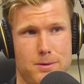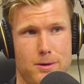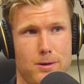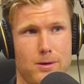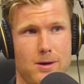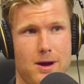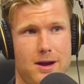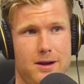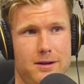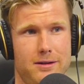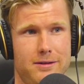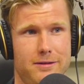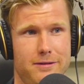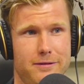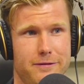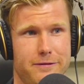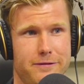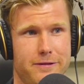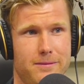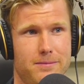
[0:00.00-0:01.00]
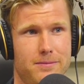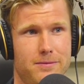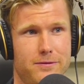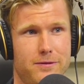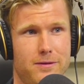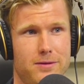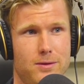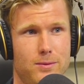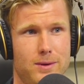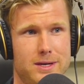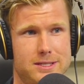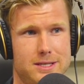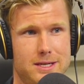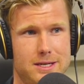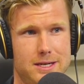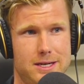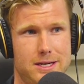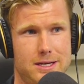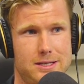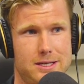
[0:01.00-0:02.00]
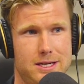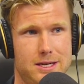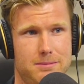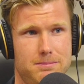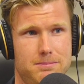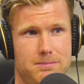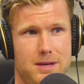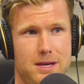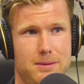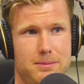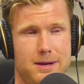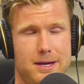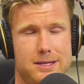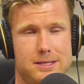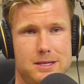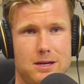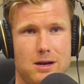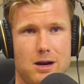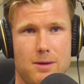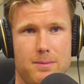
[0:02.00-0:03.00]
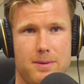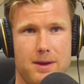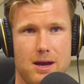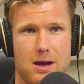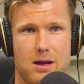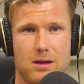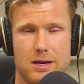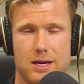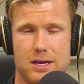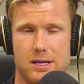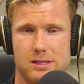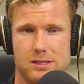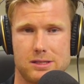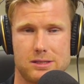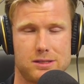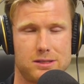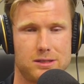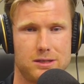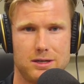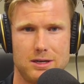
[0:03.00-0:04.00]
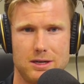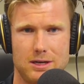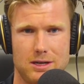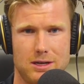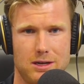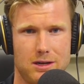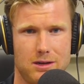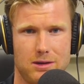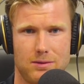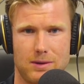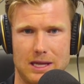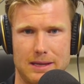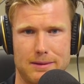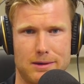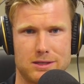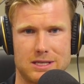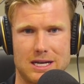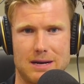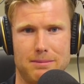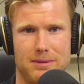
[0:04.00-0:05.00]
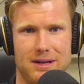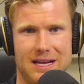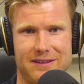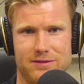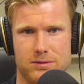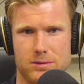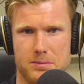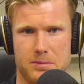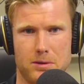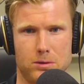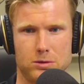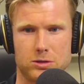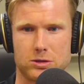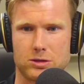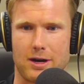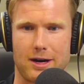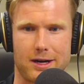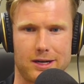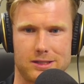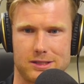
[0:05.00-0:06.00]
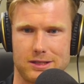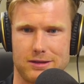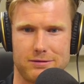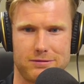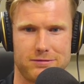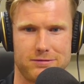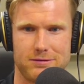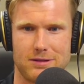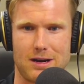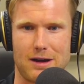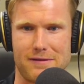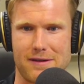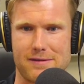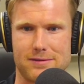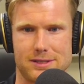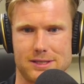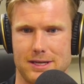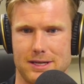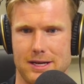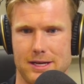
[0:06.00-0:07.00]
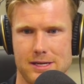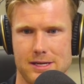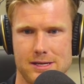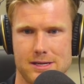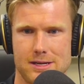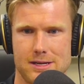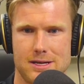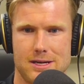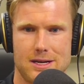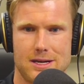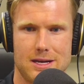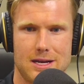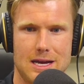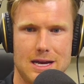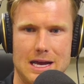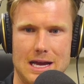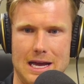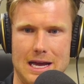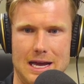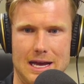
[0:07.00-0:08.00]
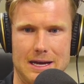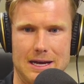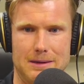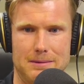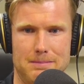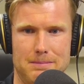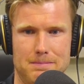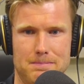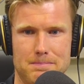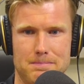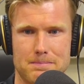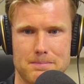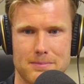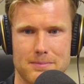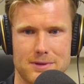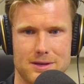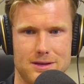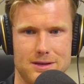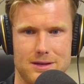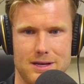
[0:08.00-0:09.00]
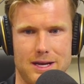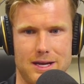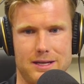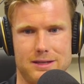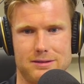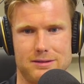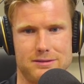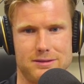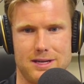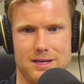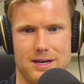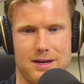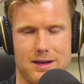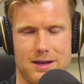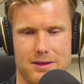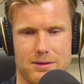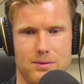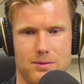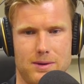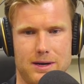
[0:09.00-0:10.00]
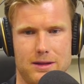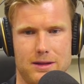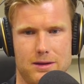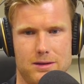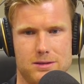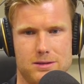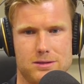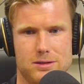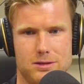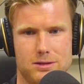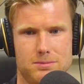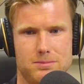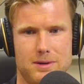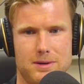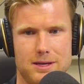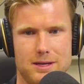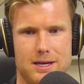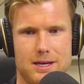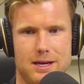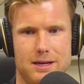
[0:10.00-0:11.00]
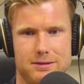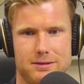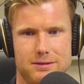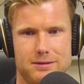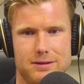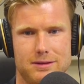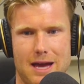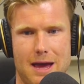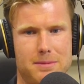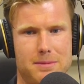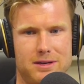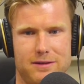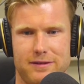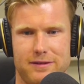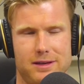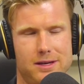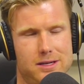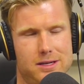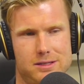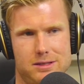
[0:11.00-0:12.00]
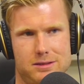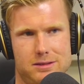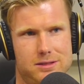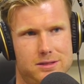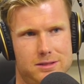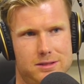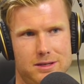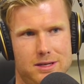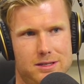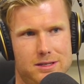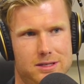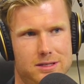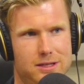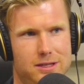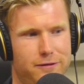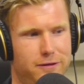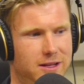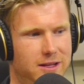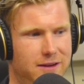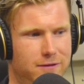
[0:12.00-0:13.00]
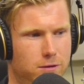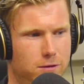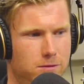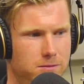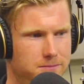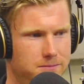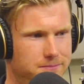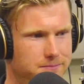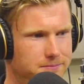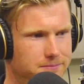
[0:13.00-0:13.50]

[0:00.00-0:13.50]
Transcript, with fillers: Pooran from, don't, from don't the West know. Indies. Okay. He, he, plays in the IPL. He's one of the most unbelievable ball strikers I've I've ever seen. Um, and yeah, I think one of those two. But yeah, AB de Villiers is is a different level.